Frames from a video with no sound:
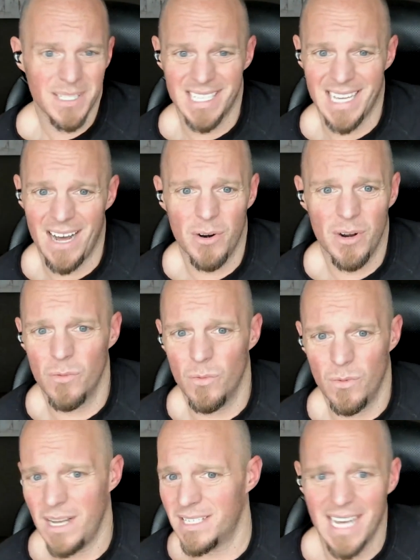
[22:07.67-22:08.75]
scout
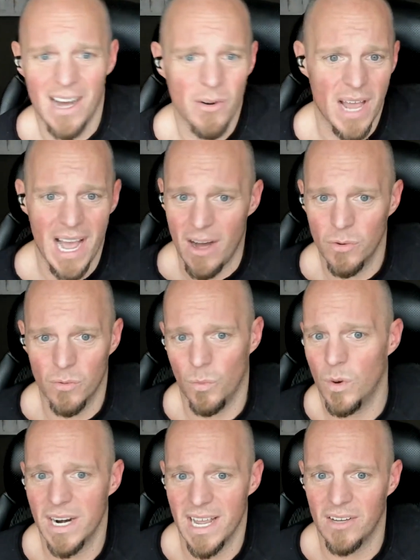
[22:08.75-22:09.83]
out
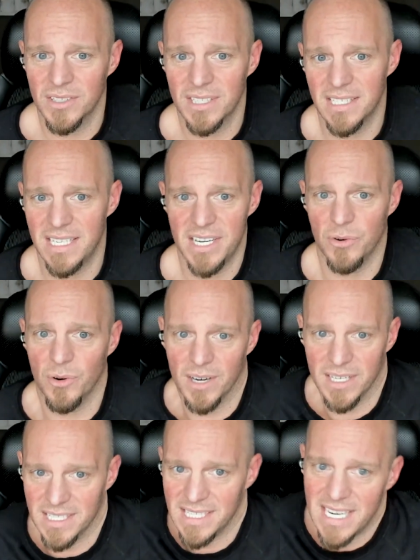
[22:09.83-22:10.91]
what else is in your
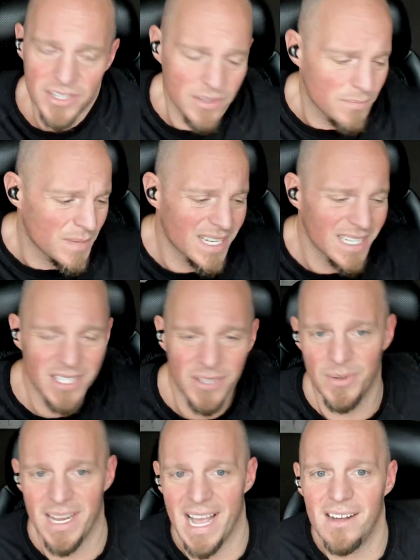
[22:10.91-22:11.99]
organization. Because the
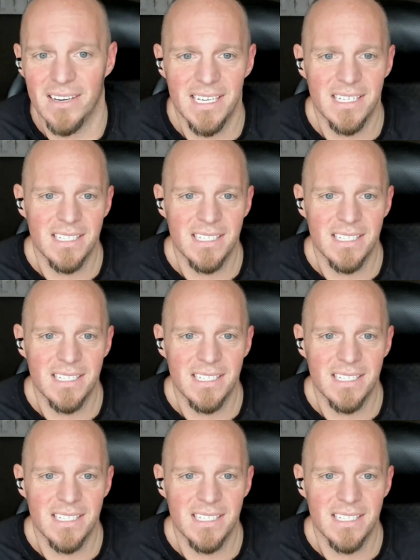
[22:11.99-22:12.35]
reality is,